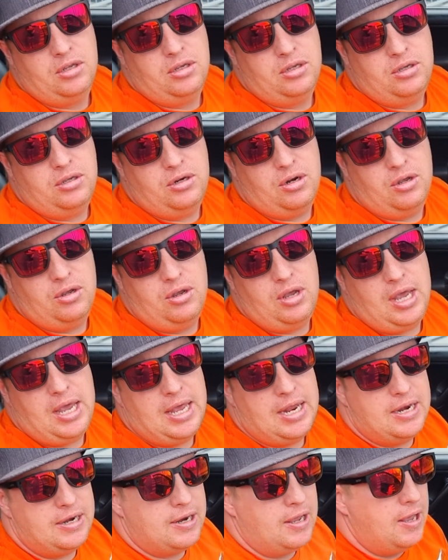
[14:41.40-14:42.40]
you know,
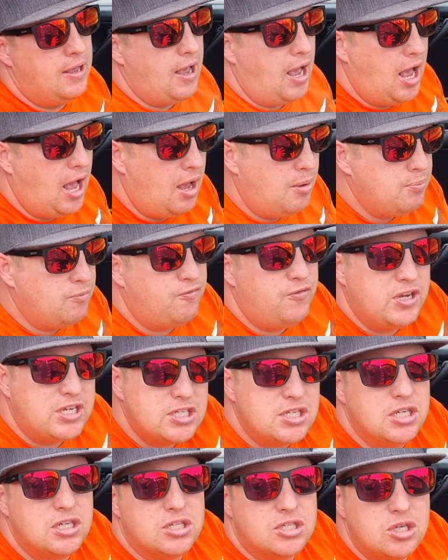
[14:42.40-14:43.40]
and I'm
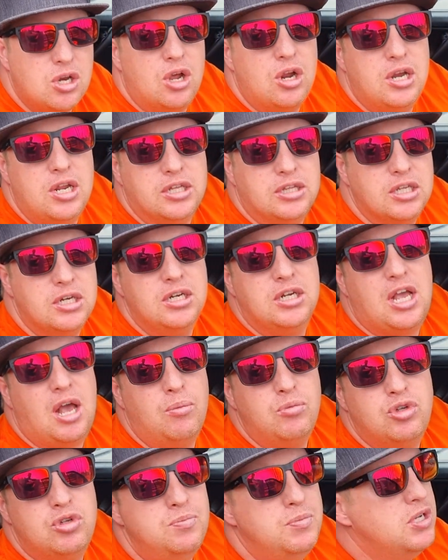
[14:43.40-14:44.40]
fixing it slowly. It didn't
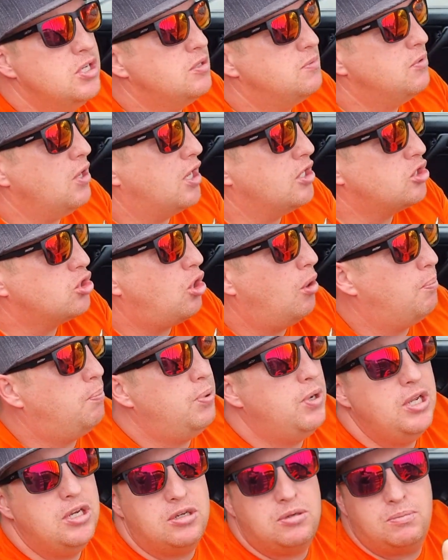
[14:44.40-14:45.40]
come to me as a
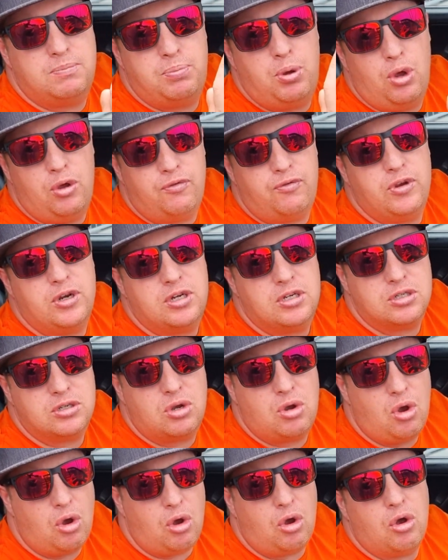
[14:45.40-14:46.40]
complete perfect
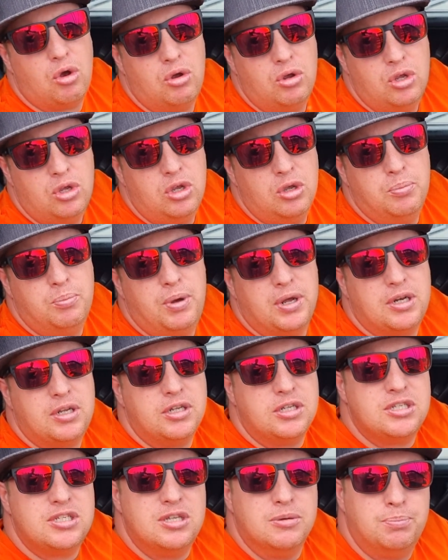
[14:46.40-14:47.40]
car, but
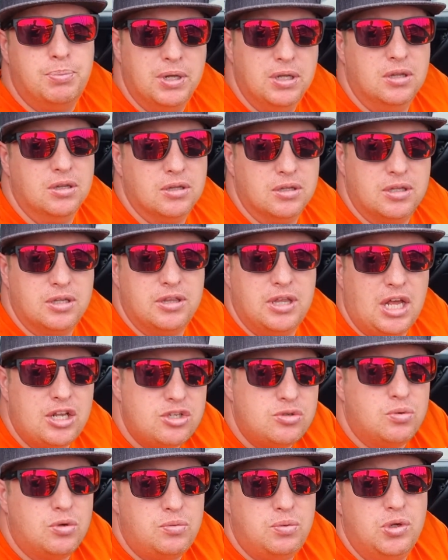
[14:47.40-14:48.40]
it's the build.
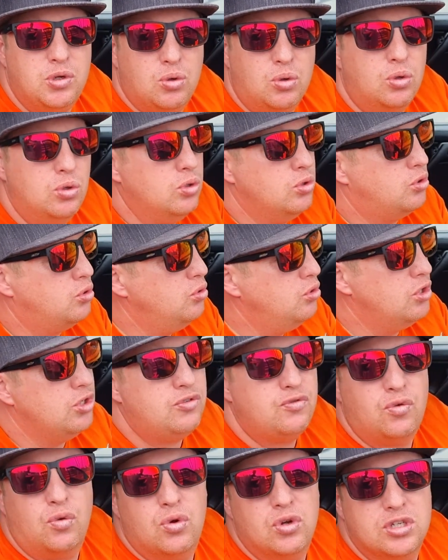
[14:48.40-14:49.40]
That's what we all do
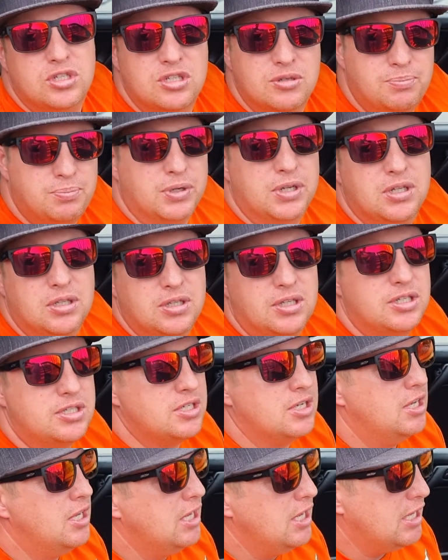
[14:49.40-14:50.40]
this for. It's the build.
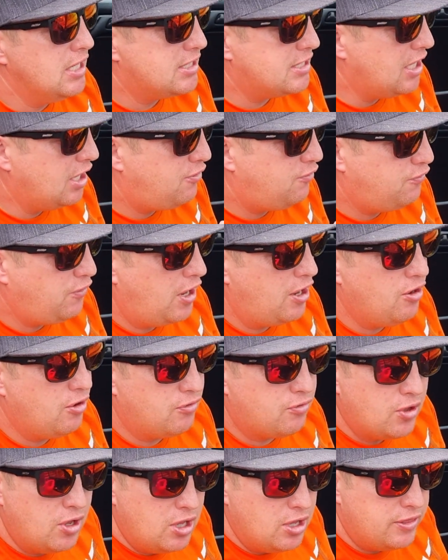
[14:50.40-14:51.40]
It's that fun
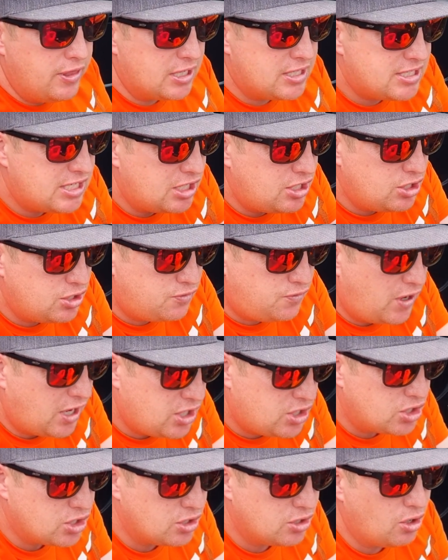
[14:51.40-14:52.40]
of that
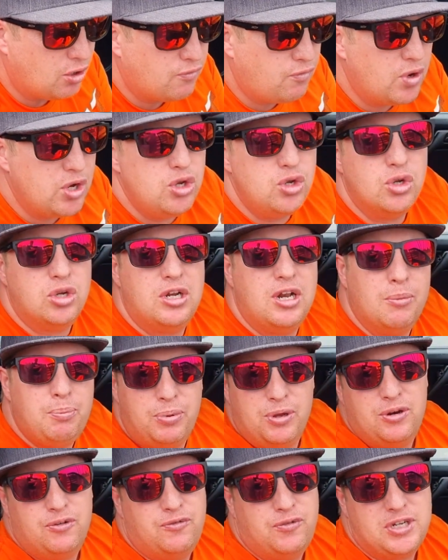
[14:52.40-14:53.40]
satisfaction of when you
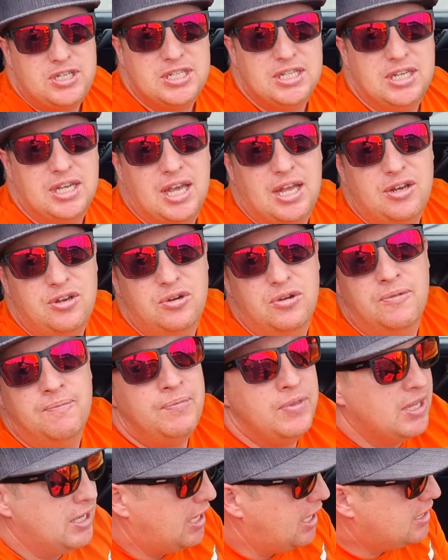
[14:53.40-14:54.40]
clip in a fitting and you
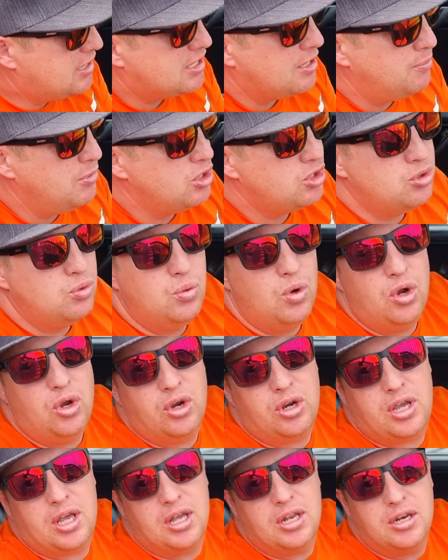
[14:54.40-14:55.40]
get something to
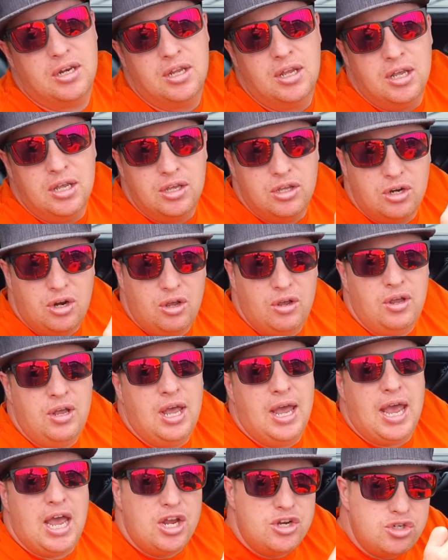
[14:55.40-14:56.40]
work, and you know,
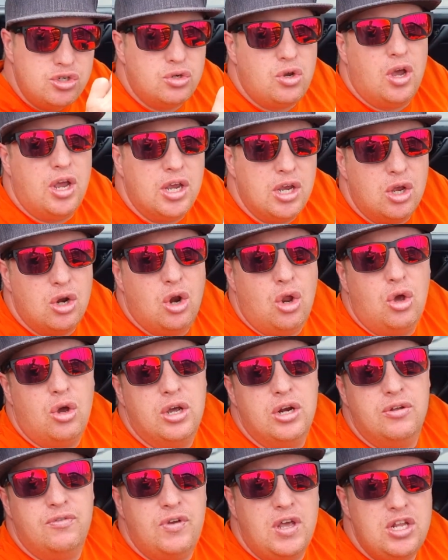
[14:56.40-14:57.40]
as you're going
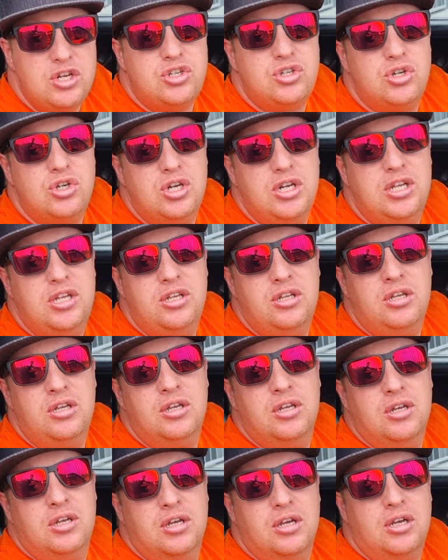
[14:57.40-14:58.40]
along, and eventually
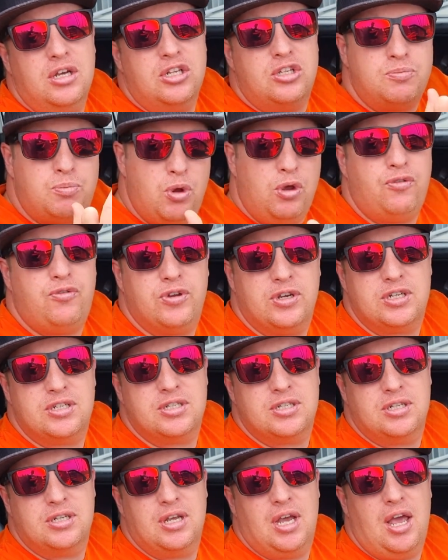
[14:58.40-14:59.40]
it's
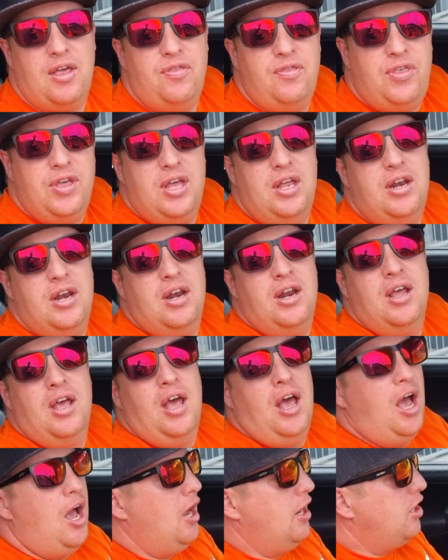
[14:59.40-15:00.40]
perfect, and then
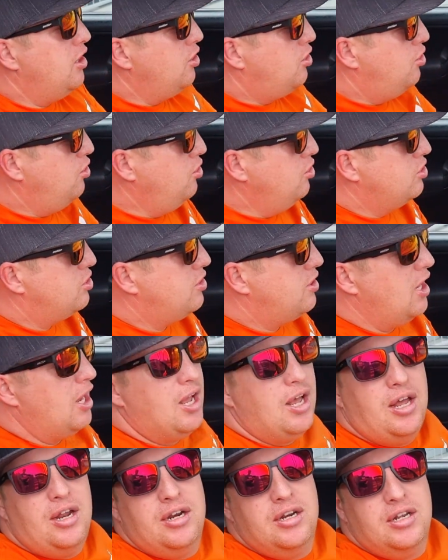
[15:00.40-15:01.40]
I can cruise
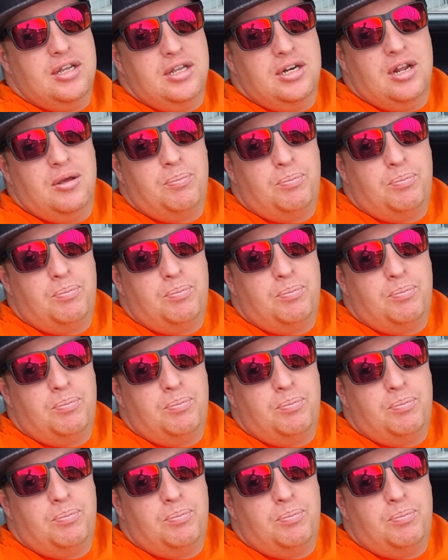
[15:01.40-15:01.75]
around in a